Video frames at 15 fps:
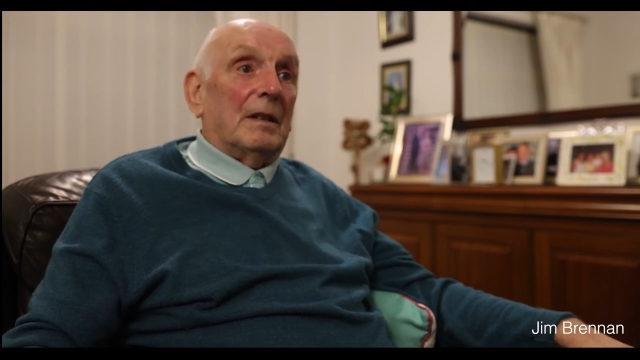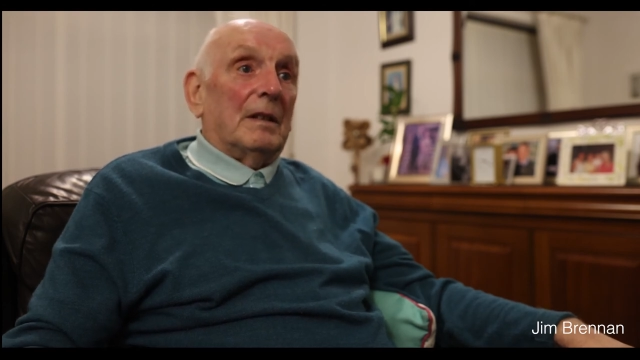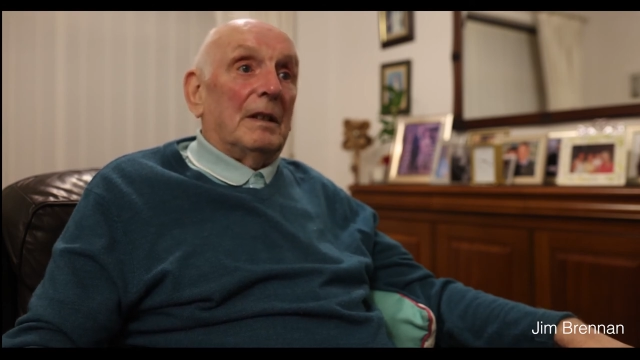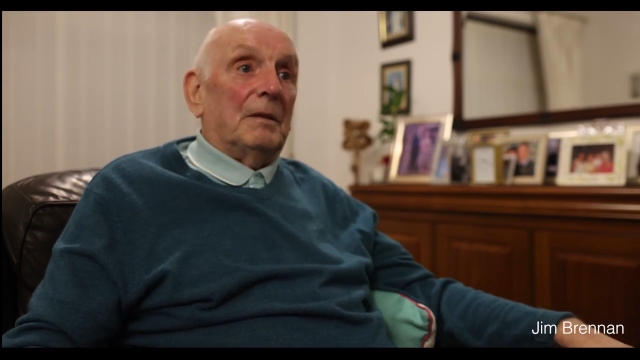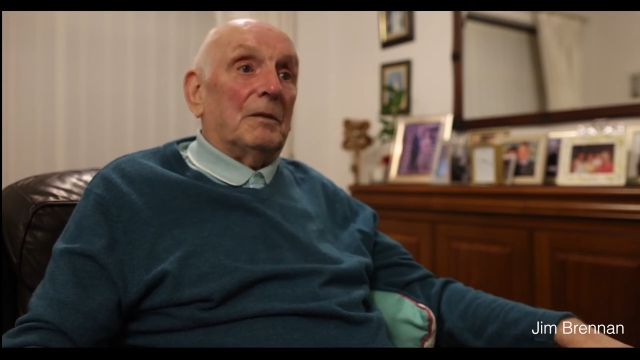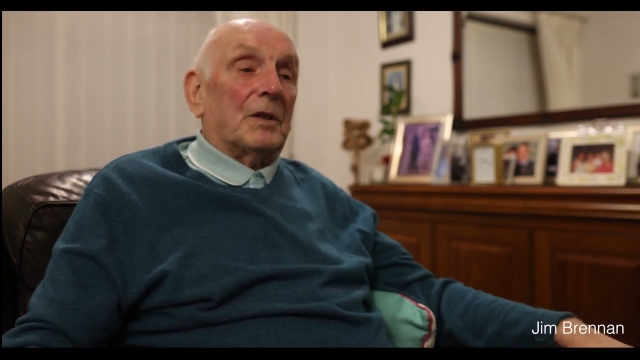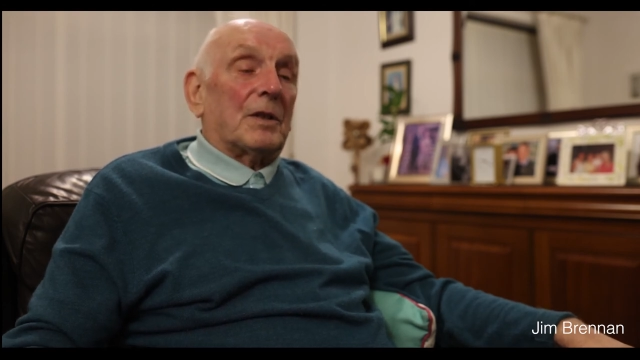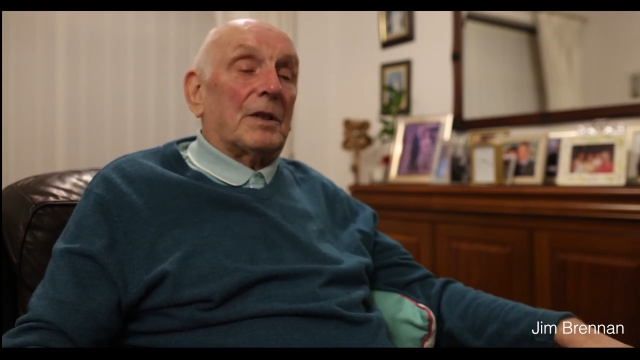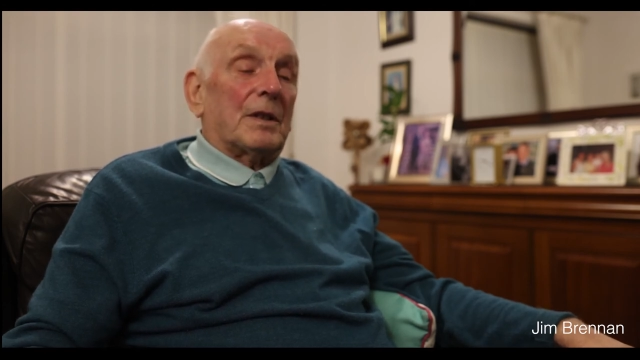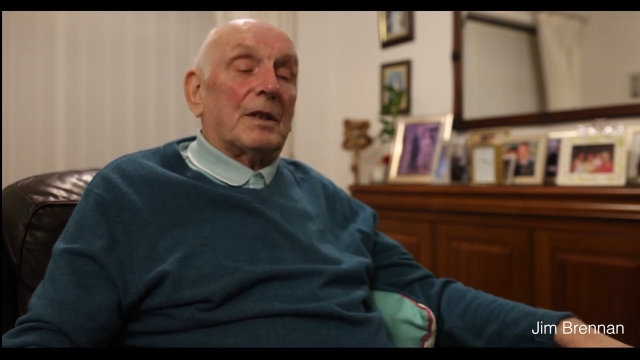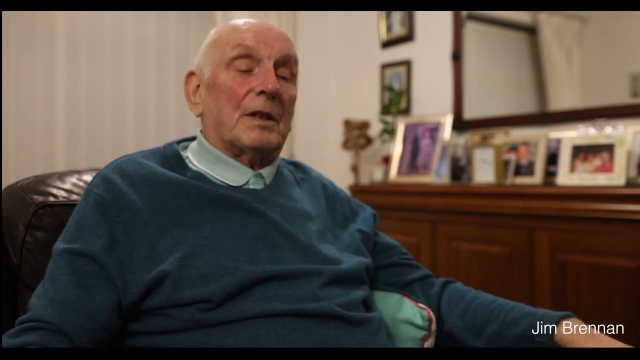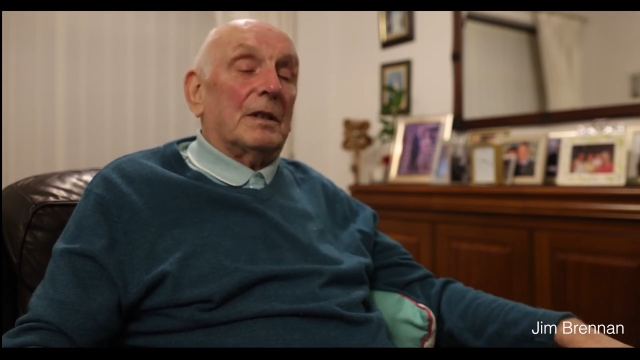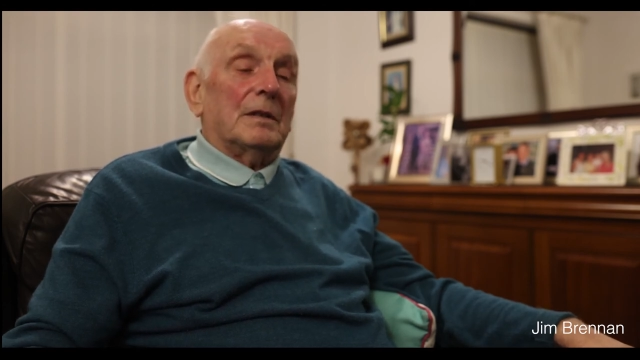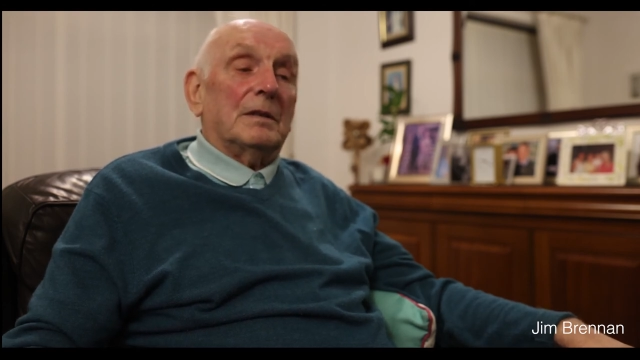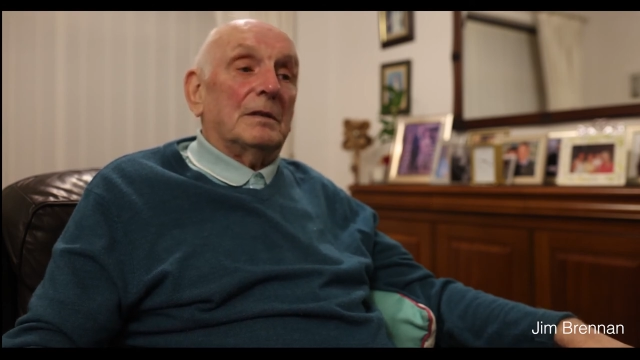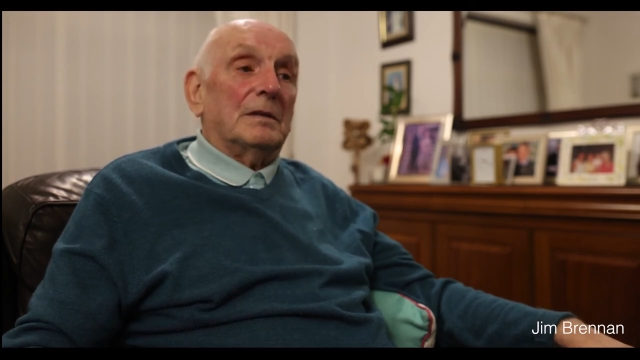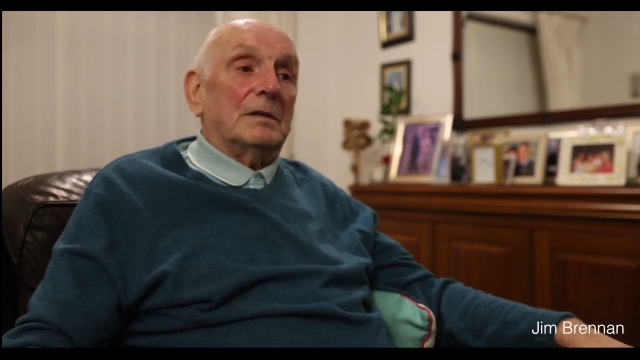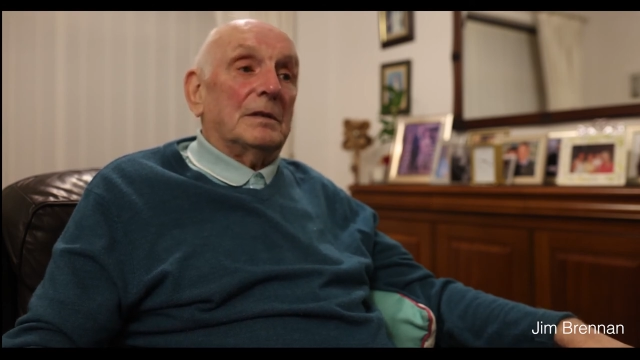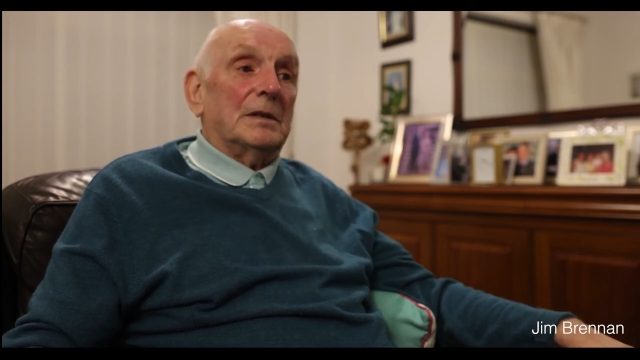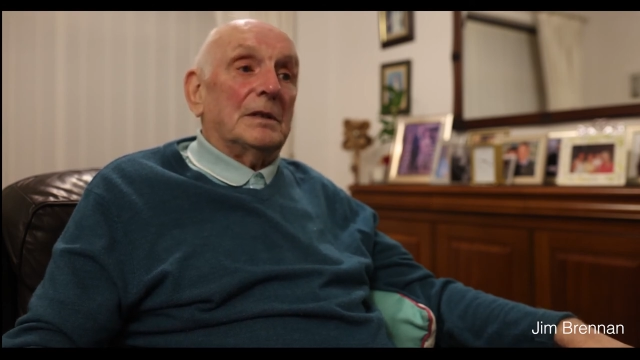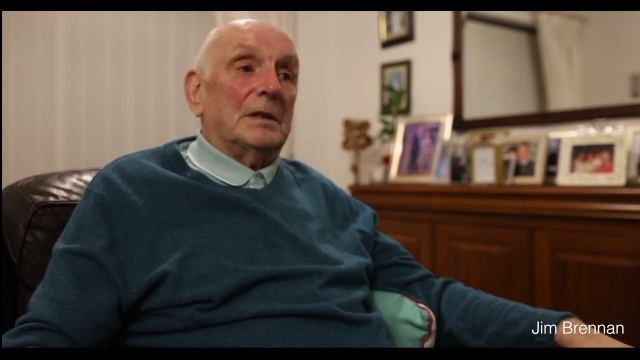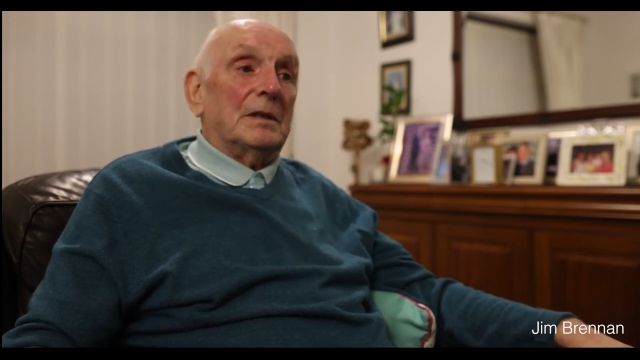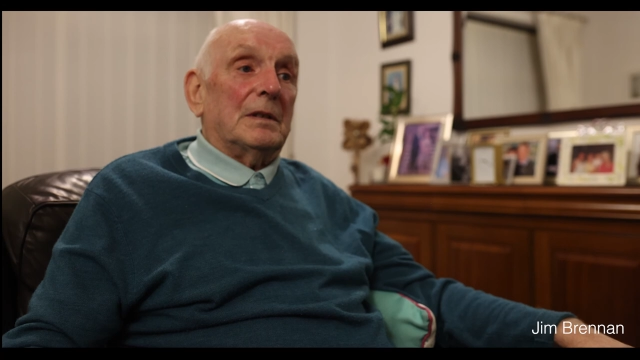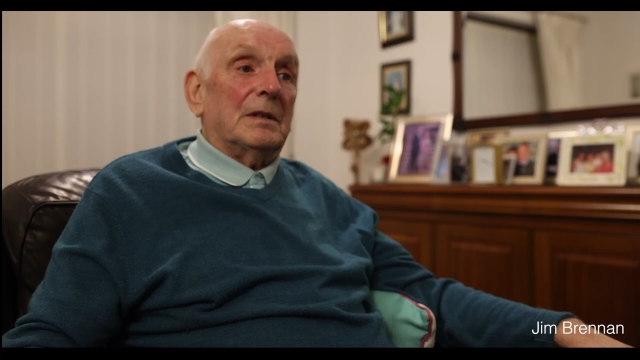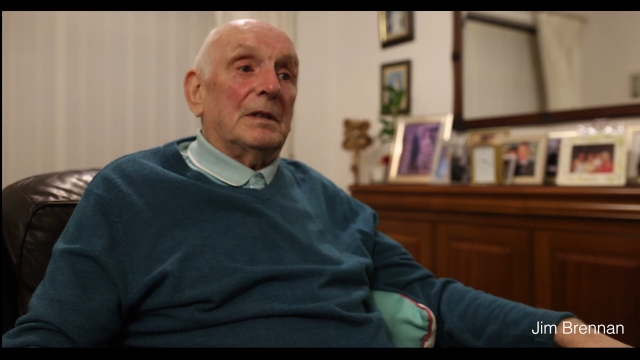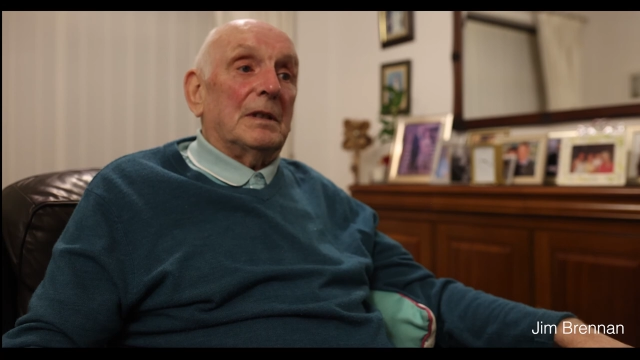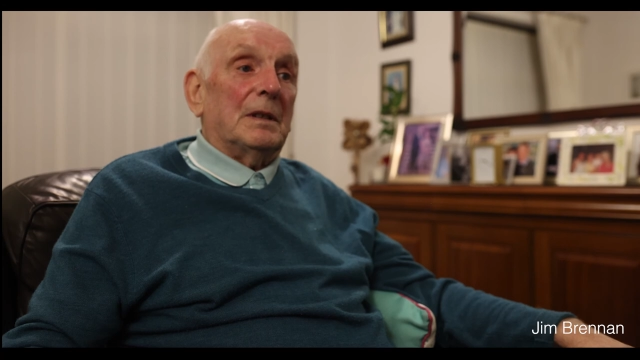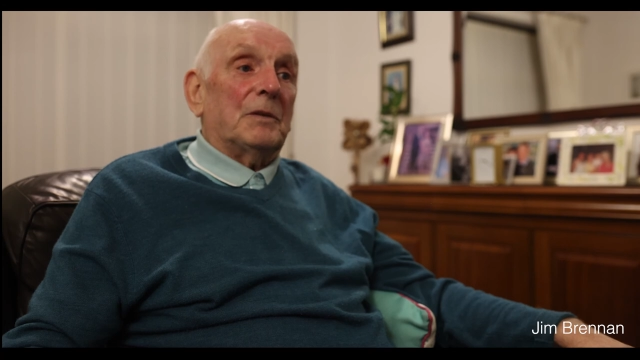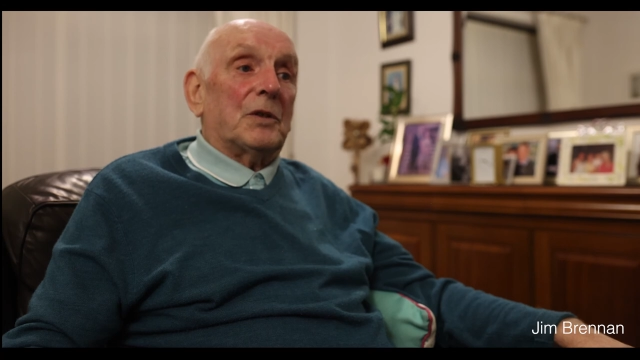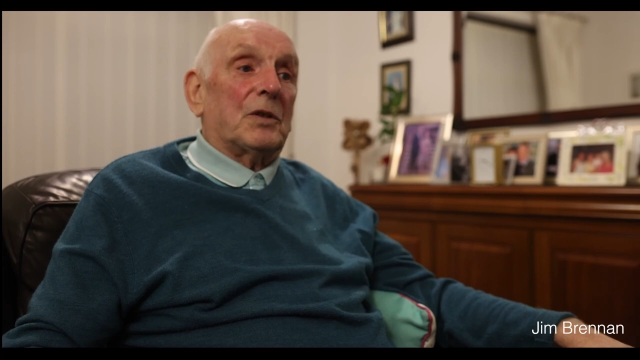He was, he was